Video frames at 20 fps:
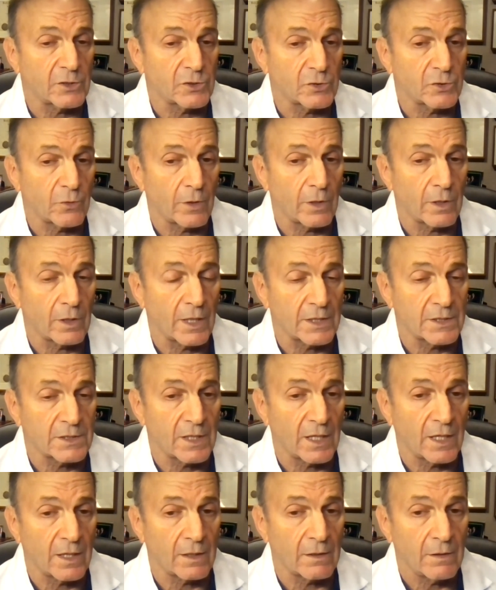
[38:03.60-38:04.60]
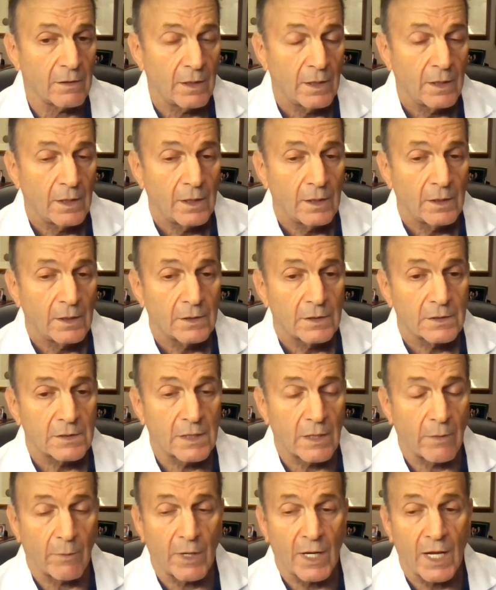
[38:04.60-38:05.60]
sure, let's say
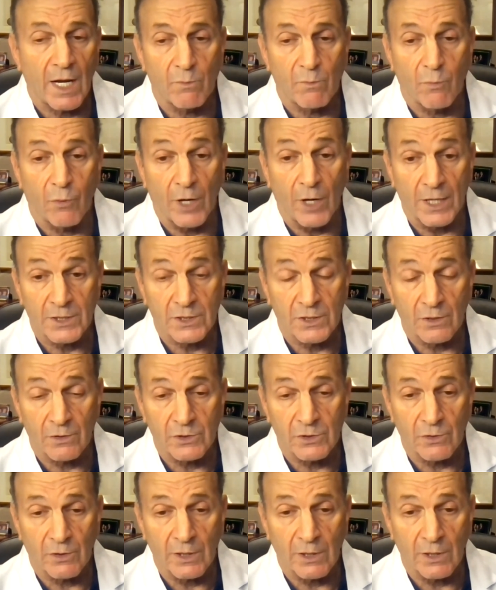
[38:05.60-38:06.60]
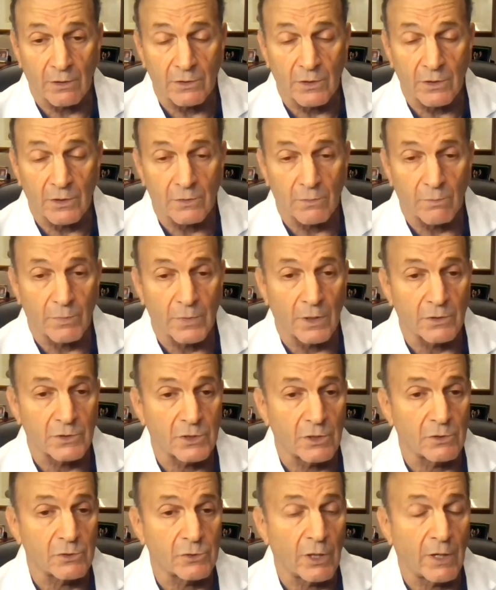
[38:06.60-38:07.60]
someone had breast surgery or
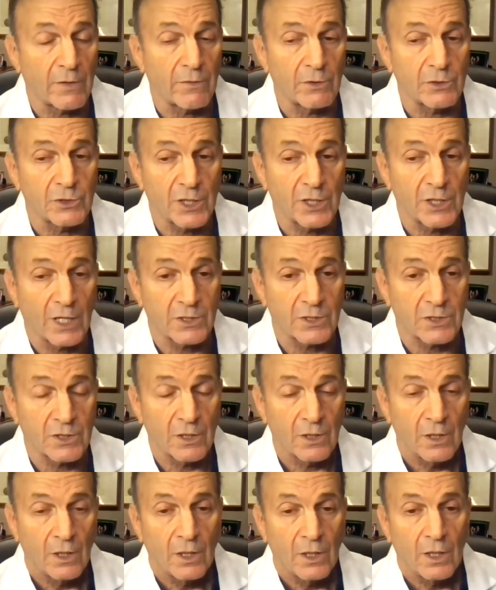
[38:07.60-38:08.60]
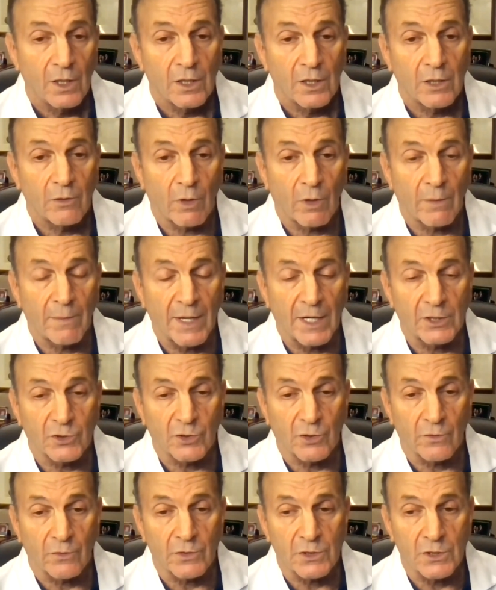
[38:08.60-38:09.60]
surgery on the chest, you want to make
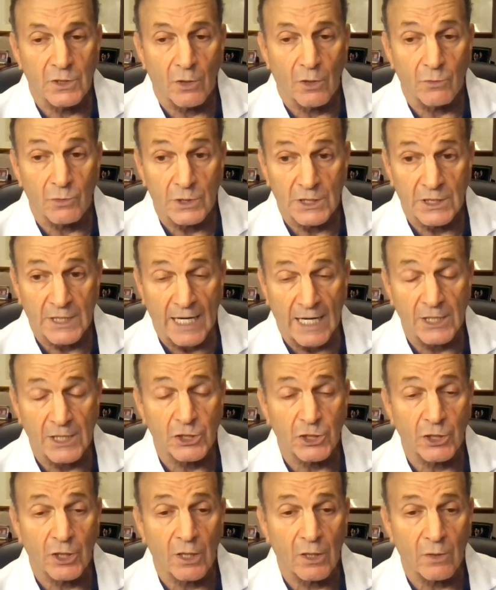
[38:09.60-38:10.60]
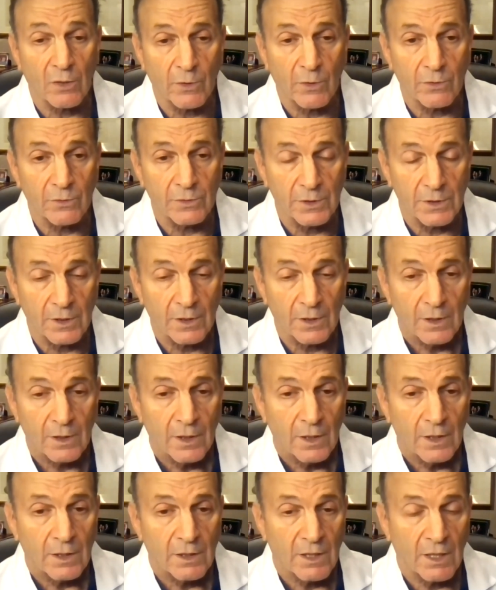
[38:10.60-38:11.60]
sure there's no tension on the wound,
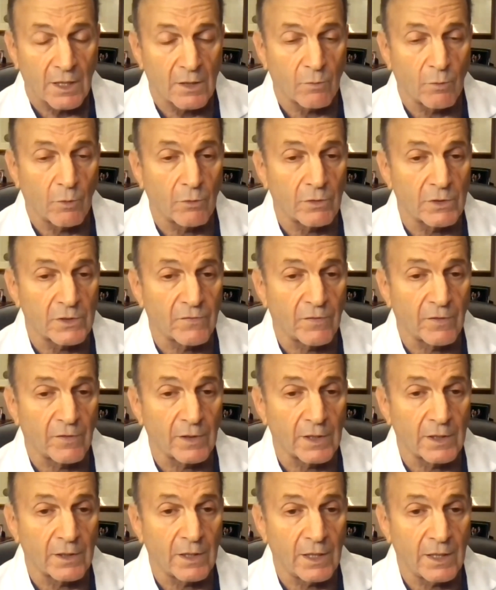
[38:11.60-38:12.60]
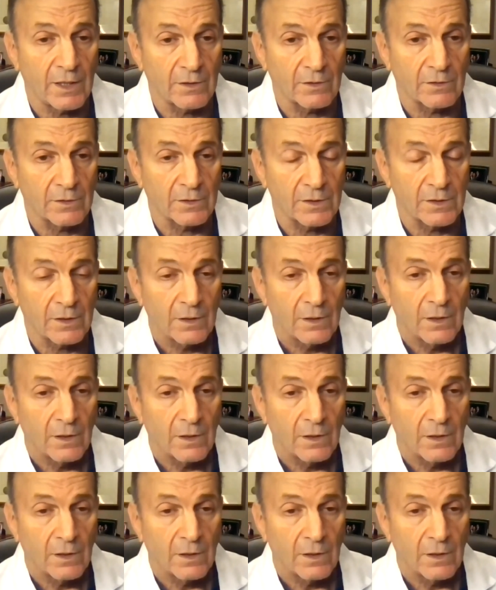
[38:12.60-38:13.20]
that the wound is fully healed.